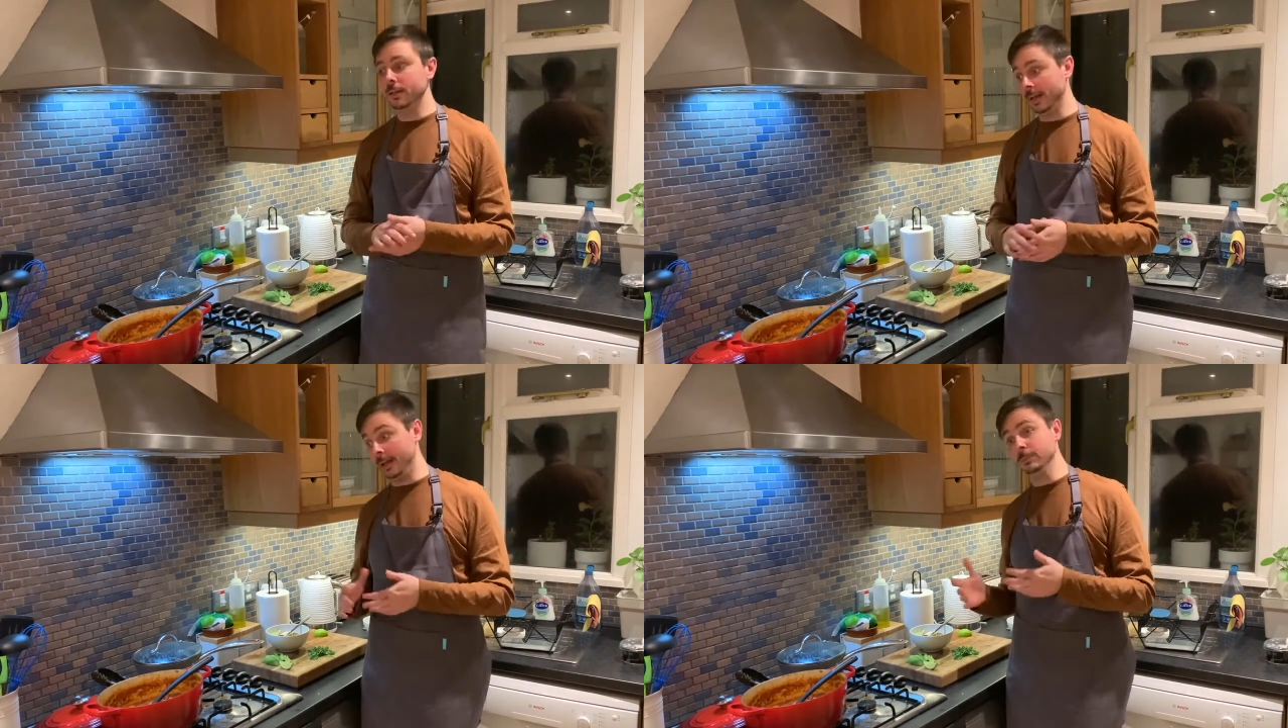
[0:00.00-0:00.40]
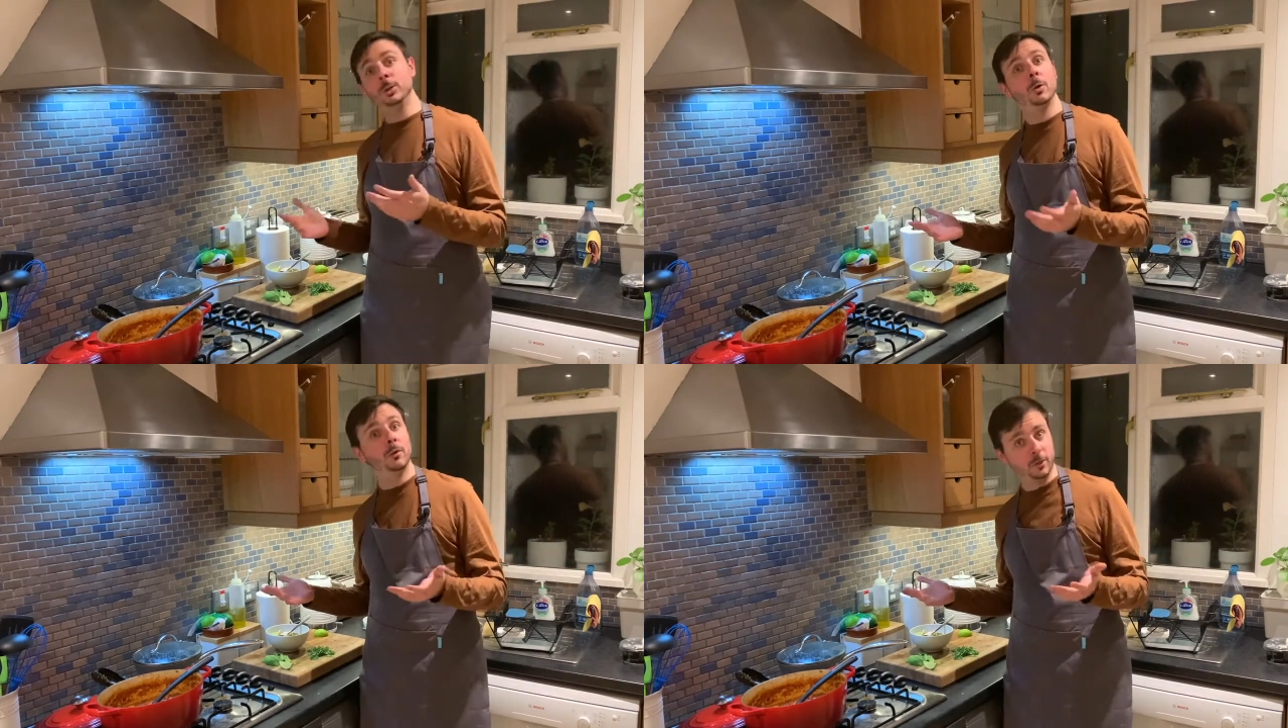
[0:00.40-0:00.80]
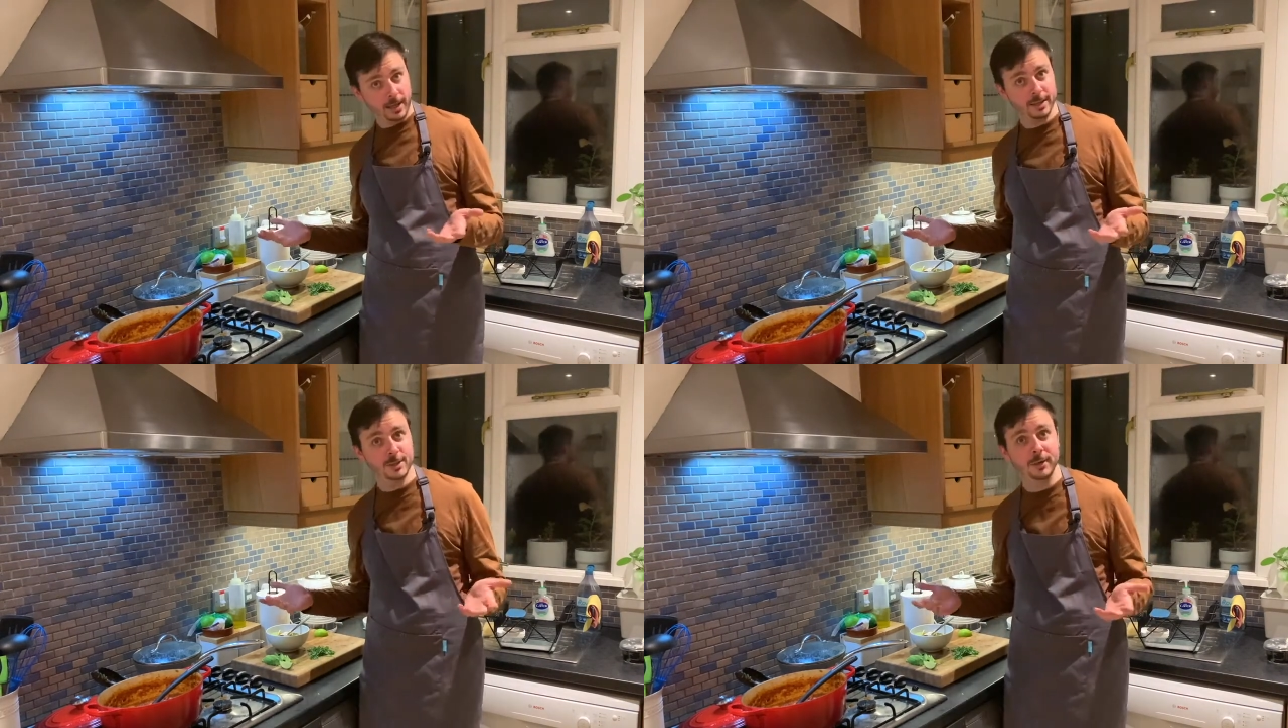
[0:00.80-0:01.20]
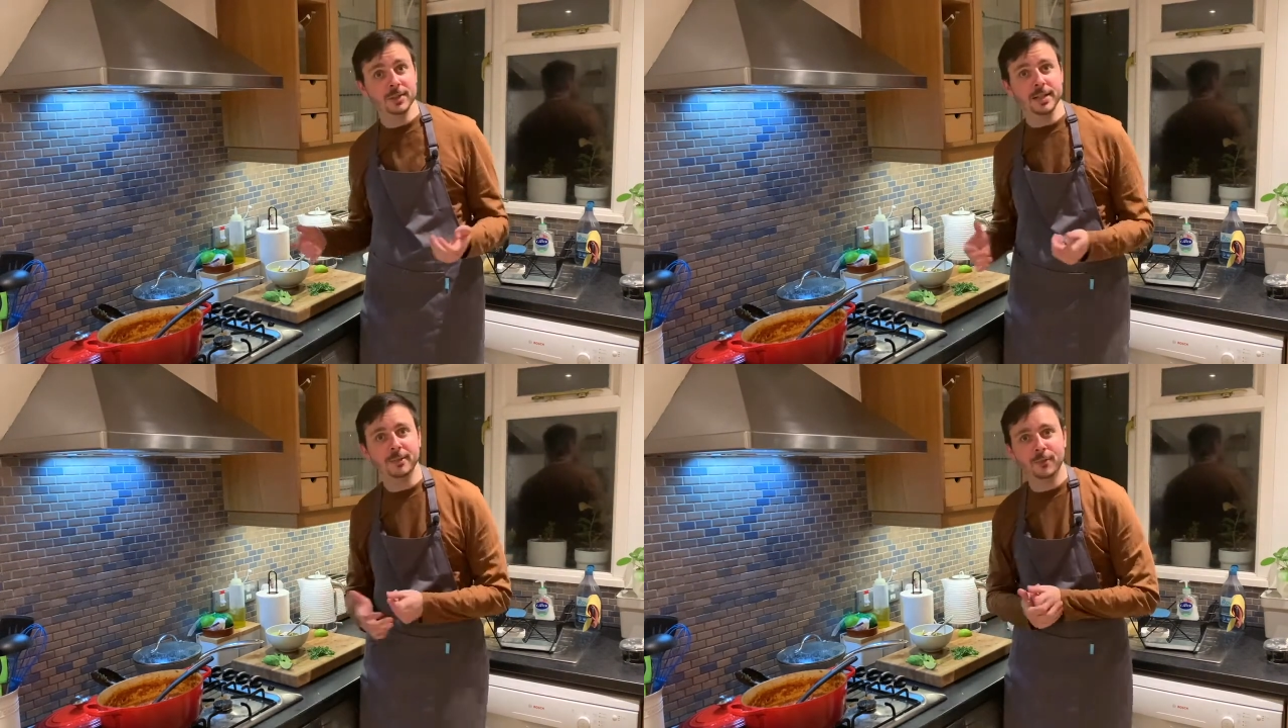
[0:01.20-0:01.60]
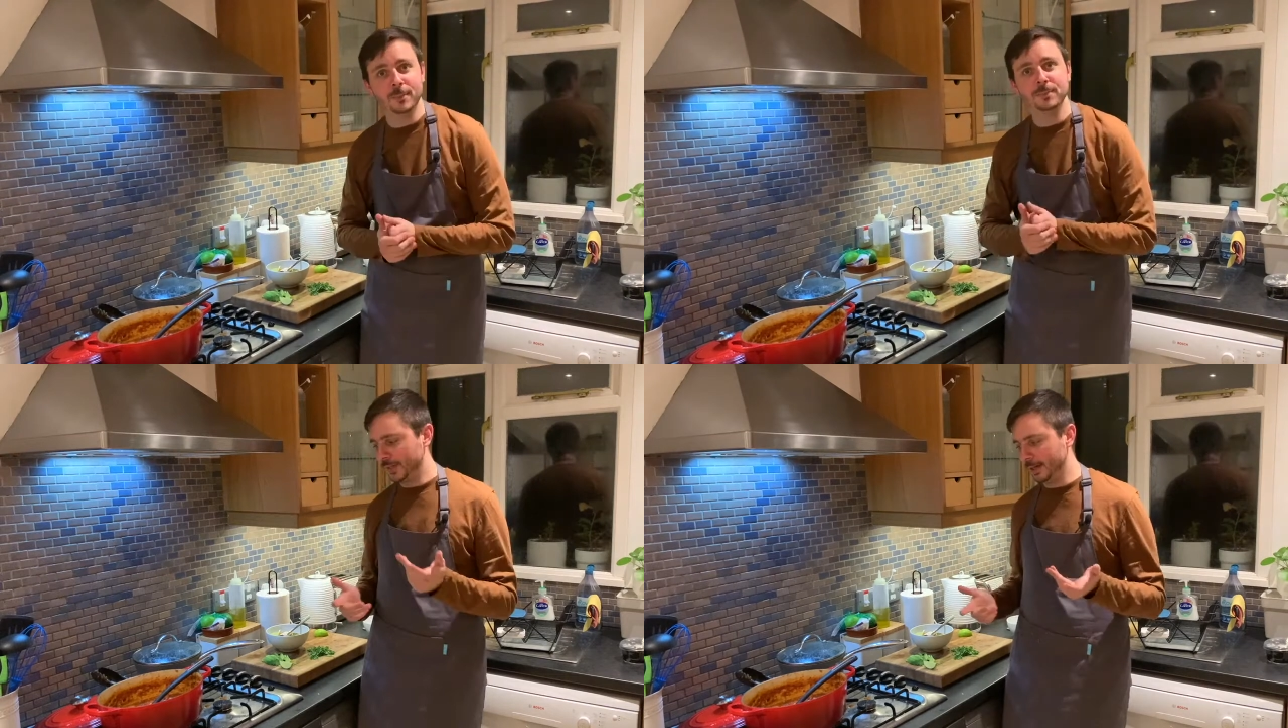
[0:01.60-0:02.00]
I'm sure, as you've seen
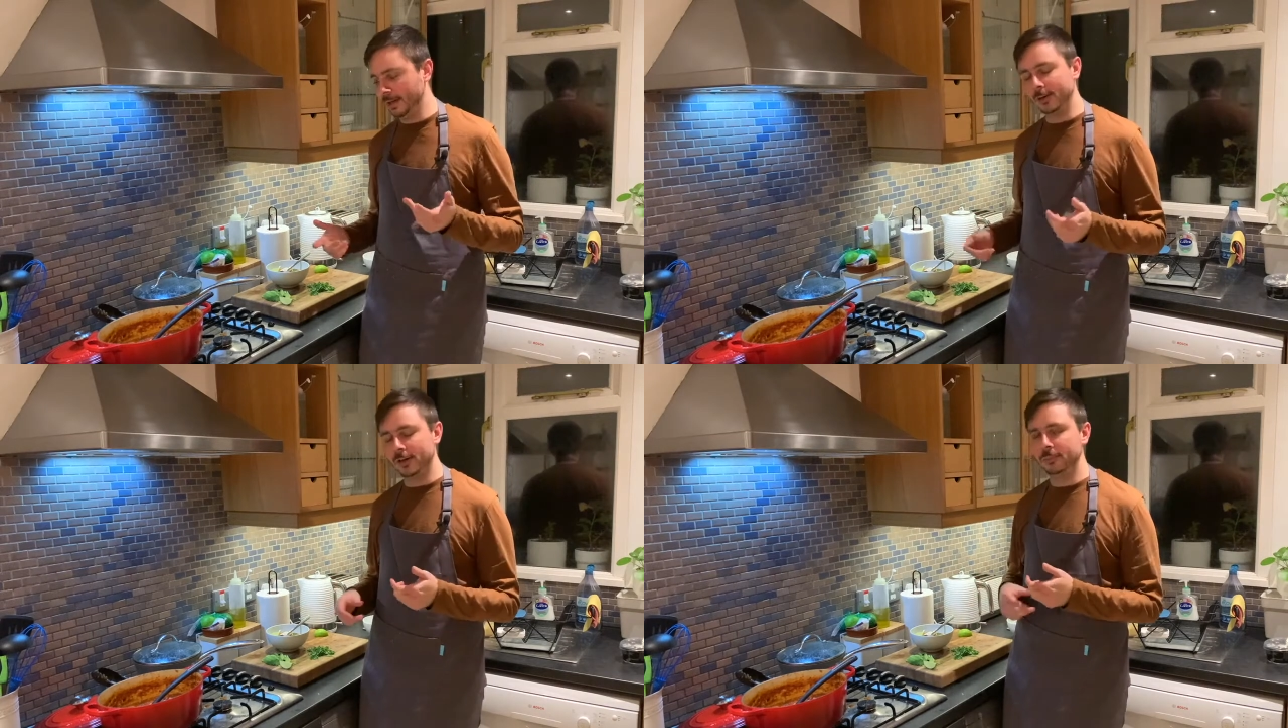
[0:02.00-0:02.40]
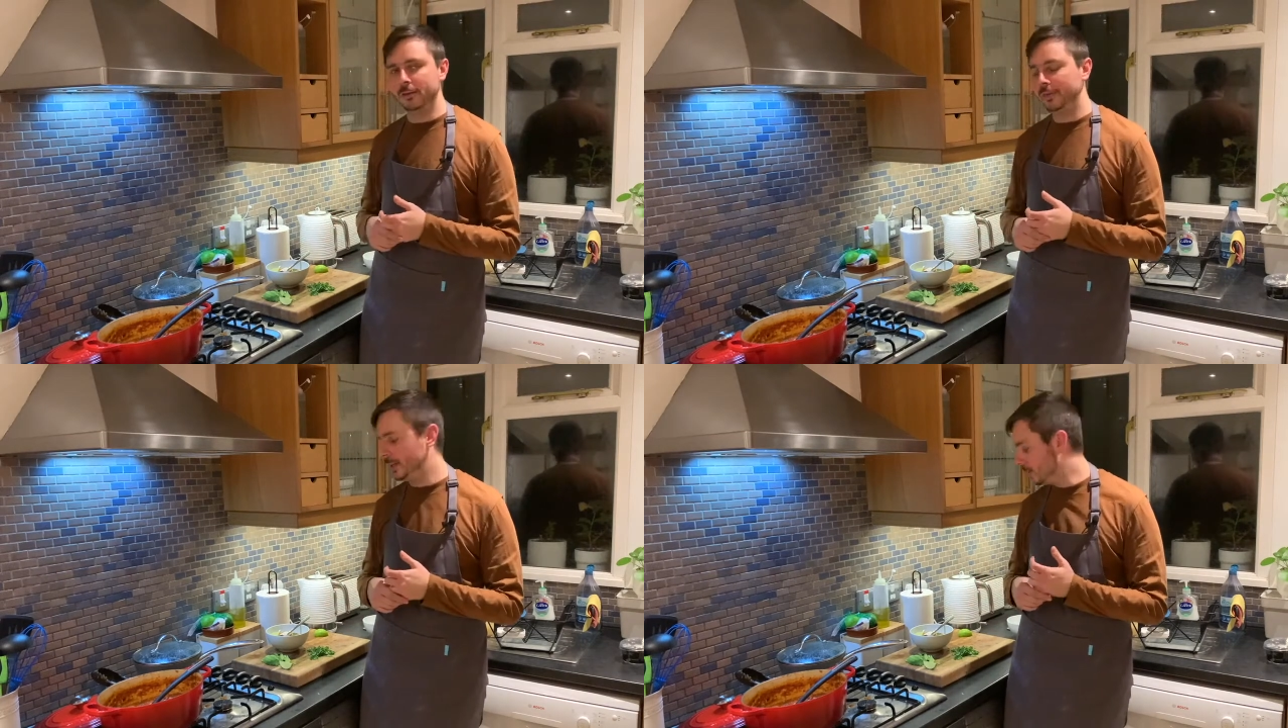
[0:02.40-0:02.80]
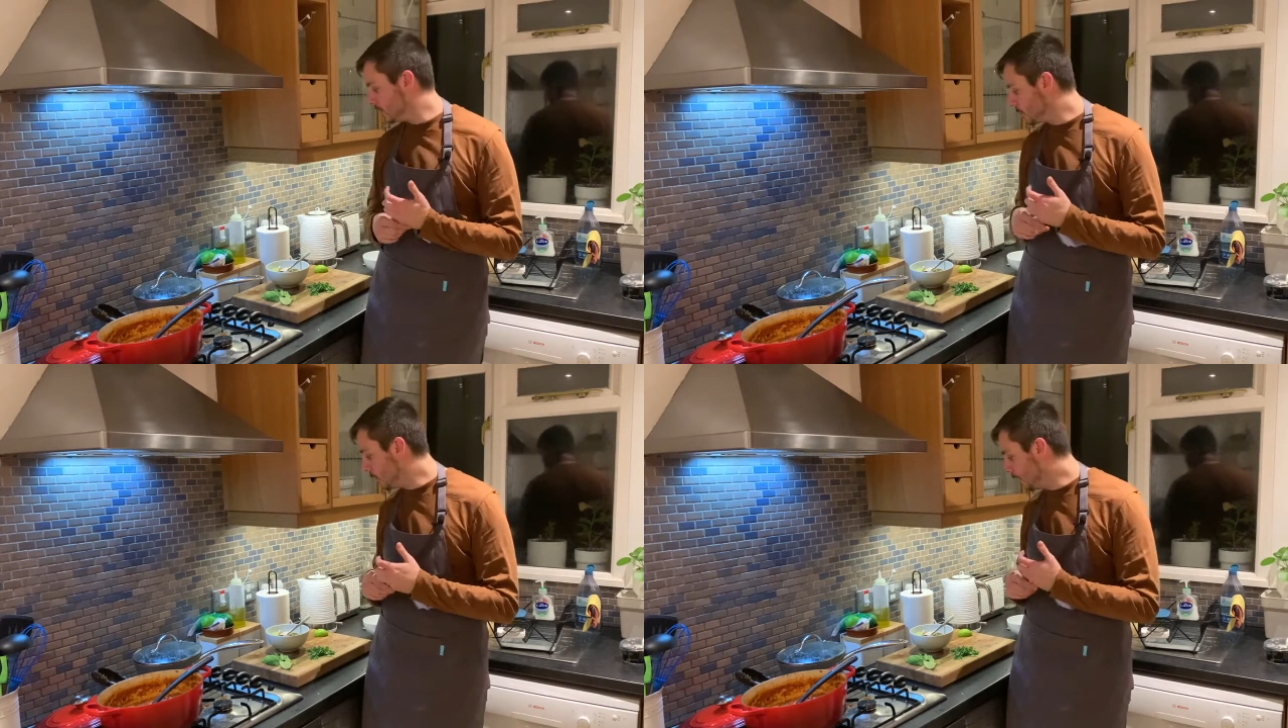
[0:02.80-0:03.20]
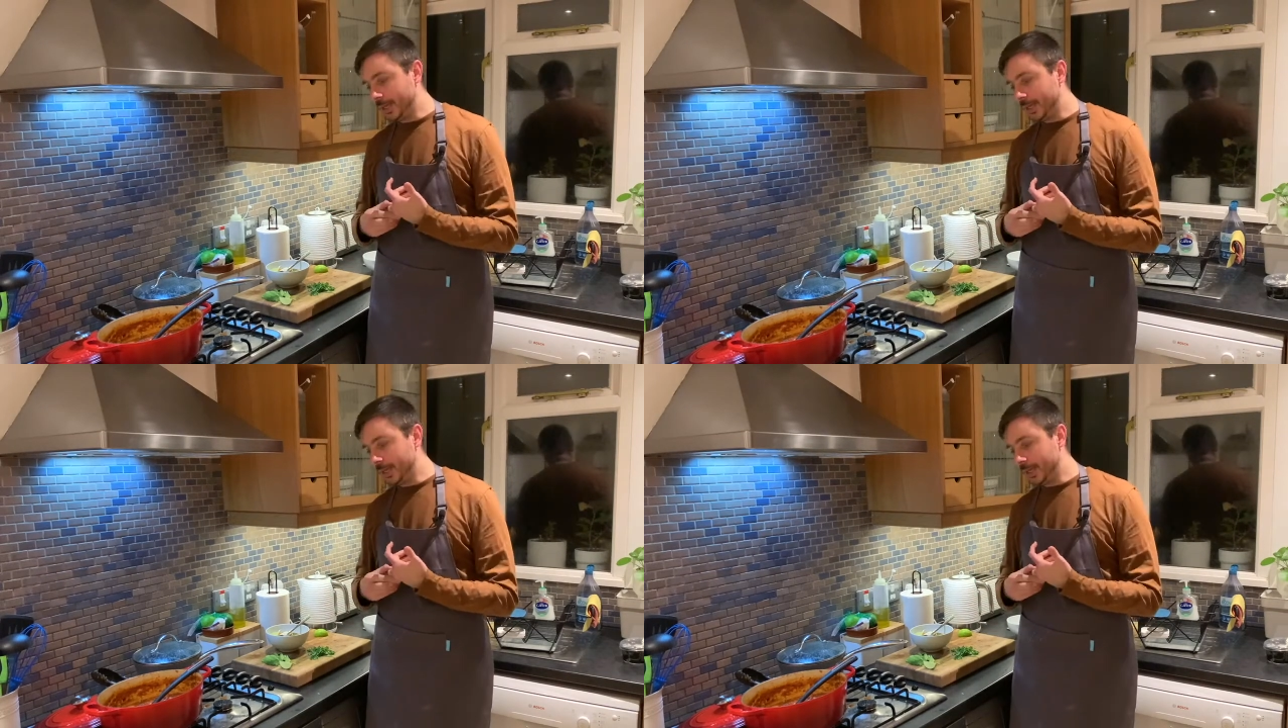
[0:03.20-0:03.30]
from a lot of my videos as well.